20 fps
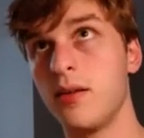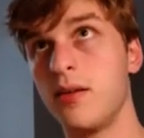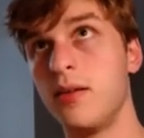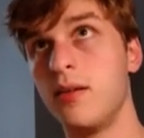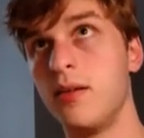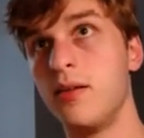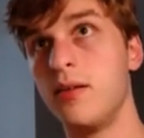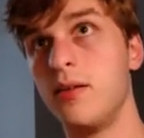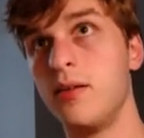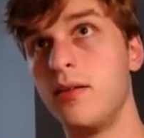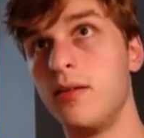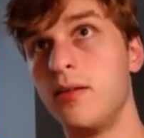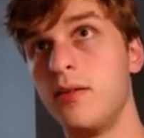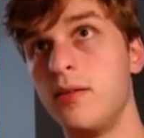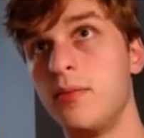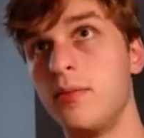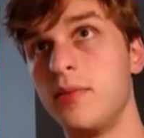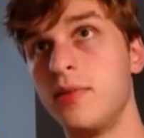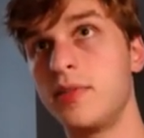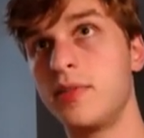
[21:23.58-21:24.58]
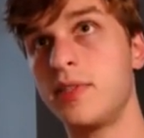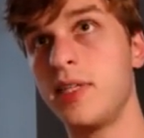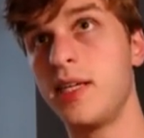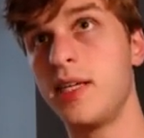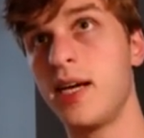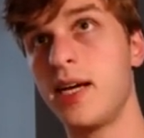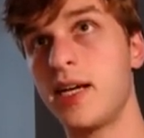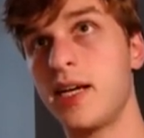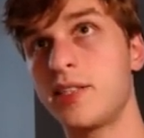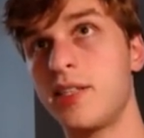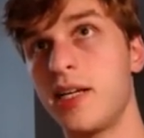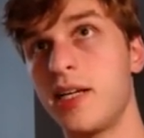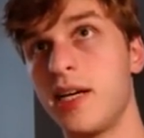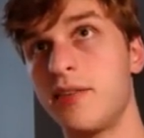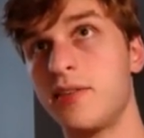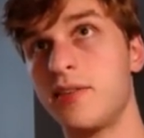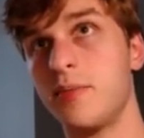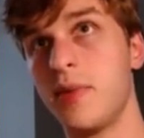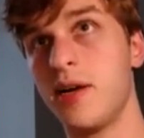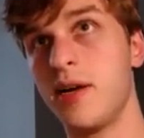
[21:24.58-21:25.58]
um, you'll see I actually have
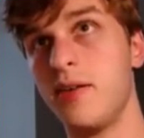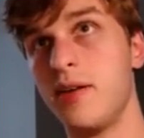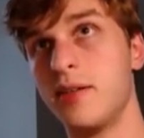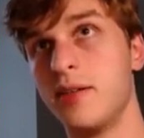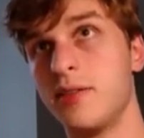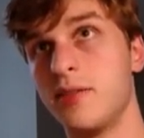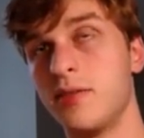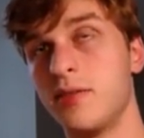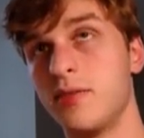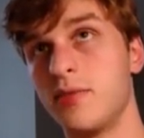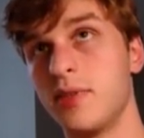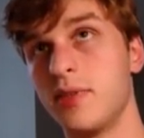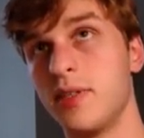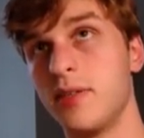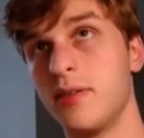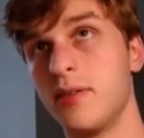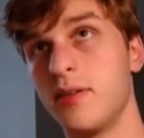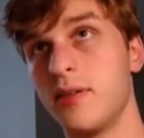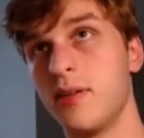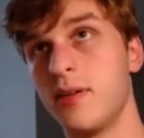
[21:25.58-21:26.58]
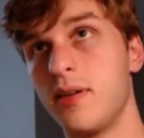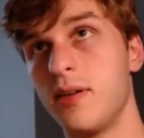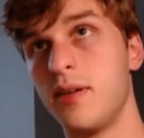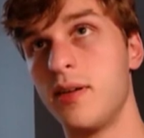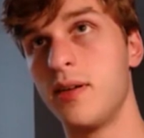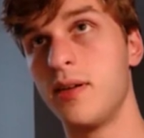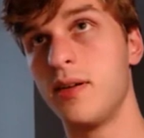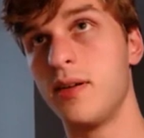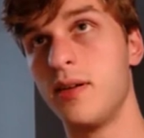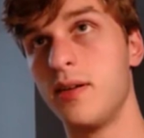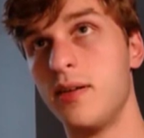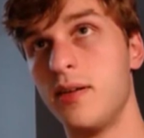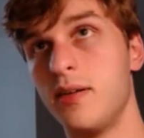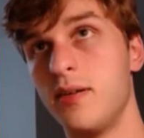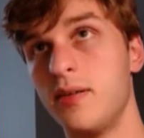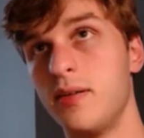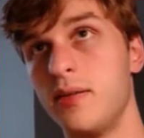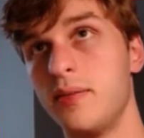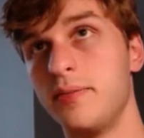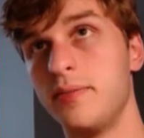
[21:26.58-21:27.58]
some aliases over here.
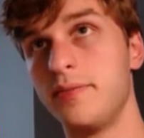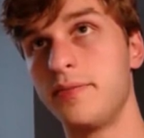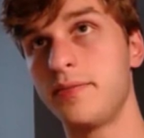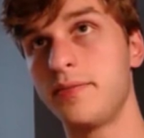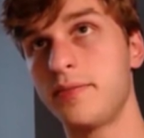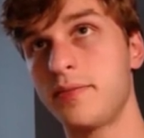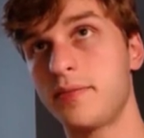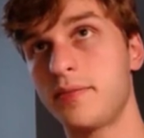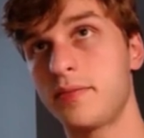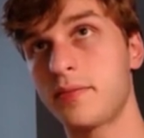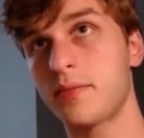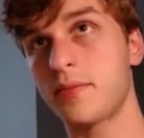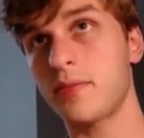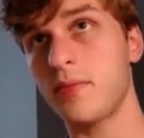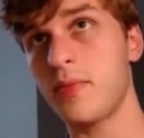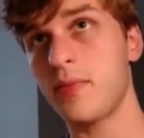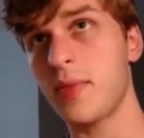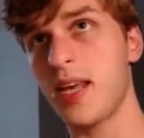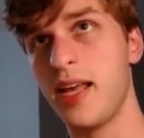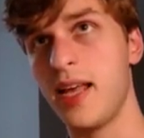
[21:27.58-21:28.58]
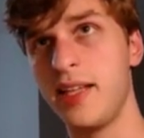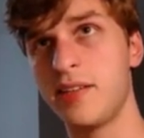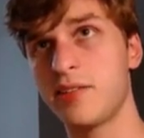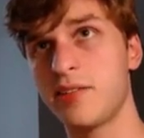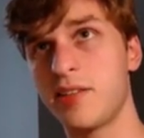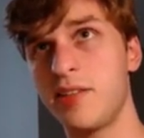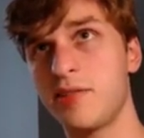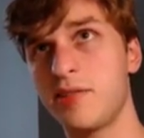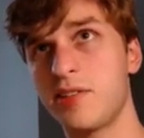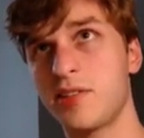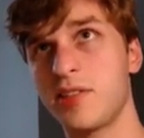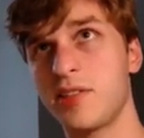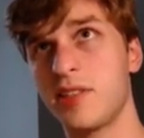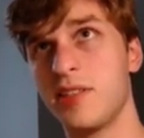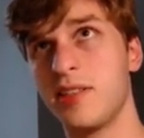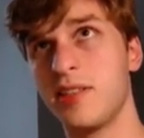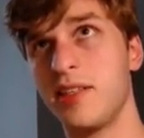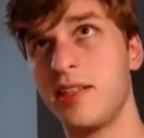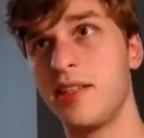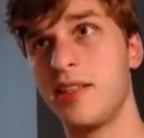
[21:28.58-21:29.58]
Um, and these, he's
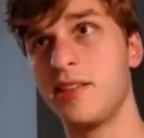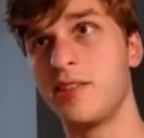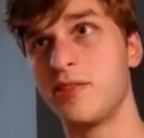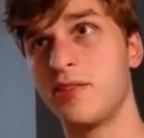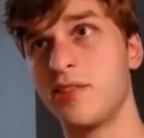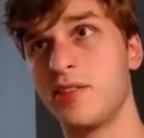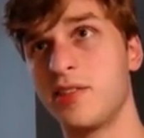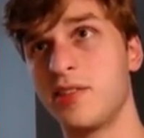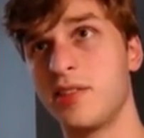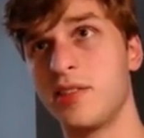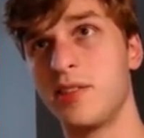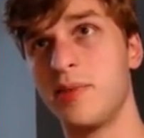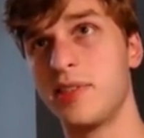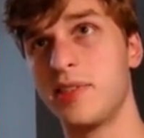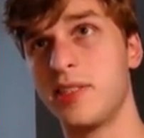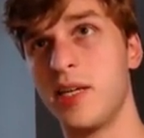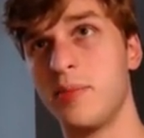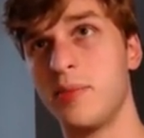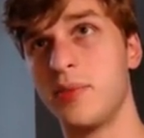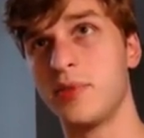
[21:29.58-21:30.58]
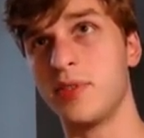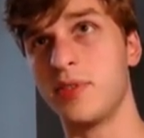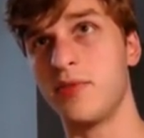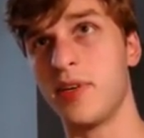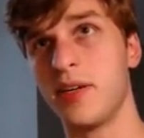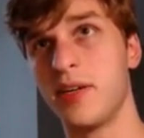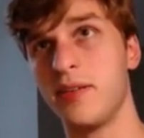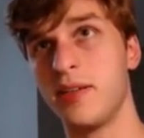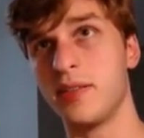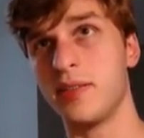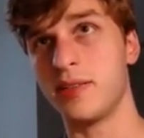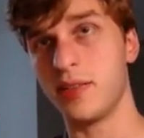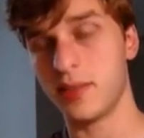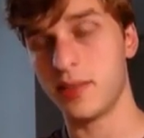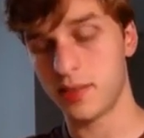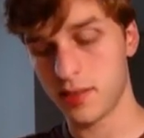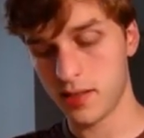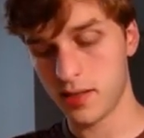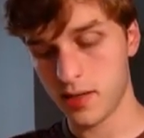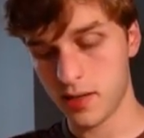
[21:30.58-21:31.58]
just, and these are just some examples of aliases.
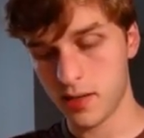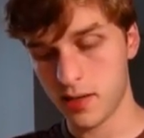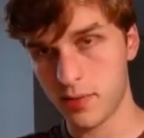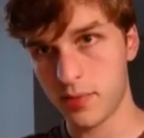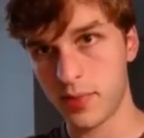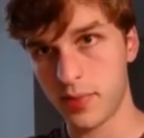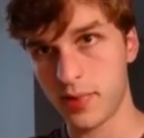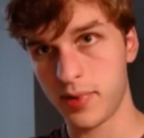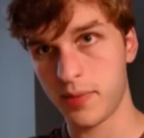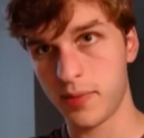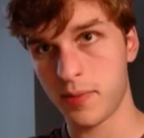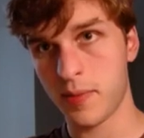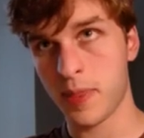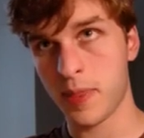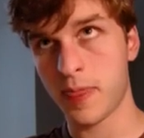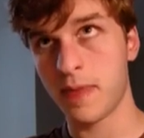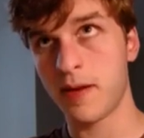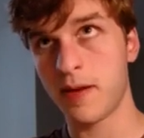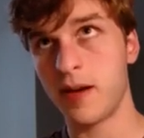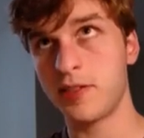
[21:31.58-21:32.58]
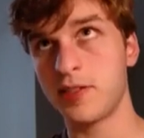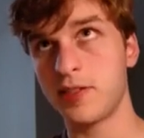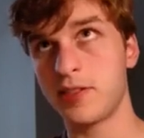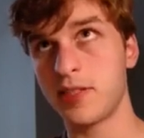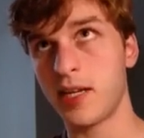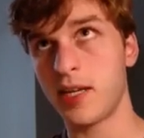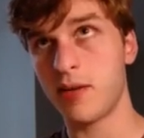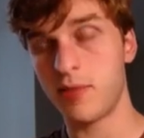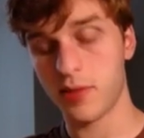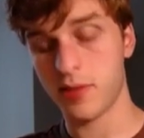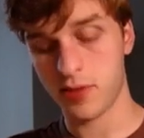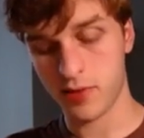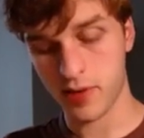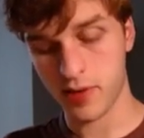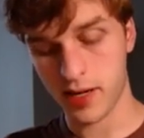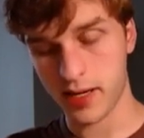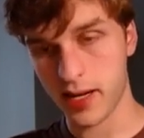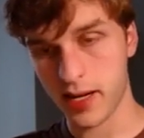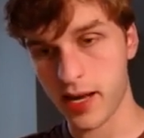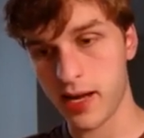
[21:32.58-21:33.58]
But let's just say I want to
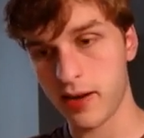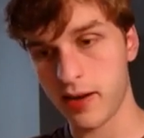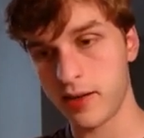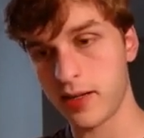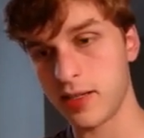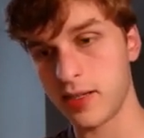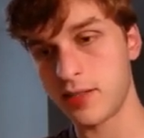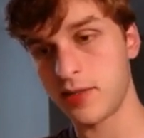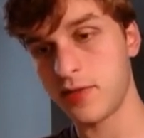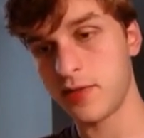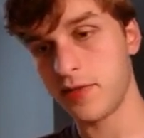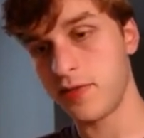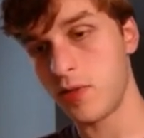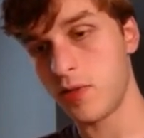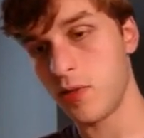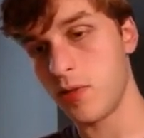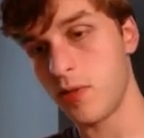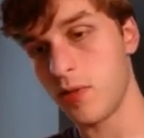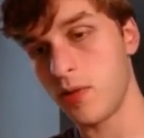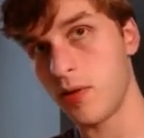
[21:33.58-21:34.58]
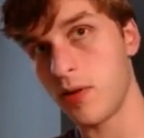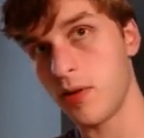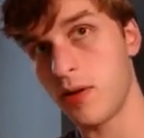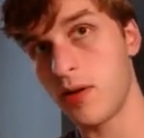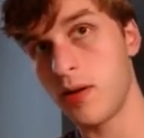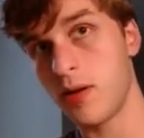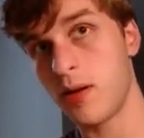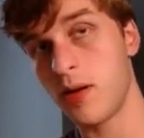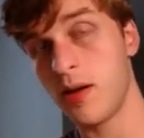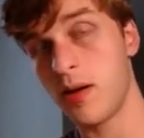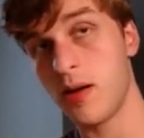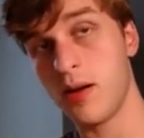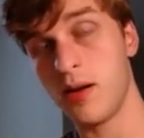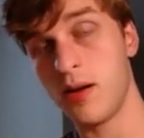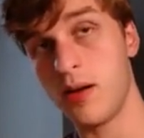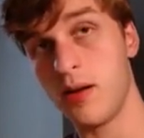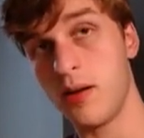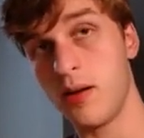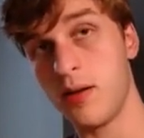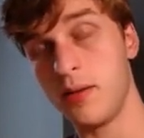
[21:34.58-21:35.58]
create an alias for
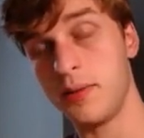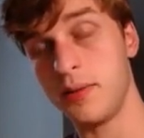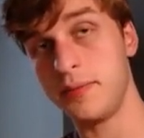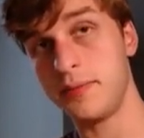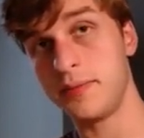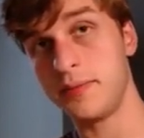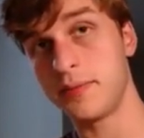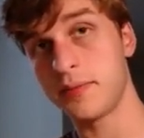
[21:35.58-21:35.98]
um,